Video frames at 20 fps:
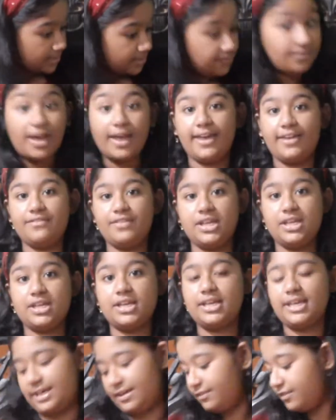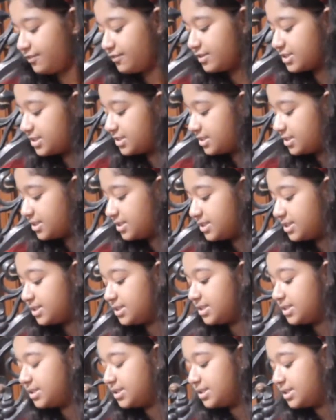5 gifts.
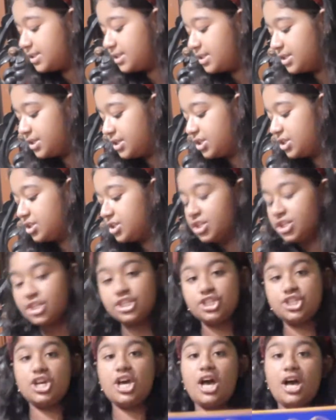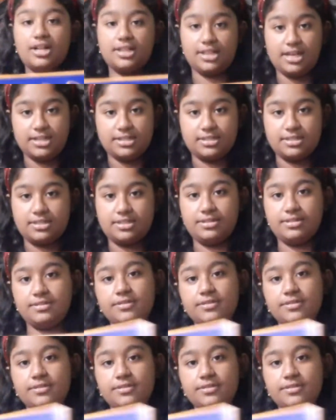Chocolate.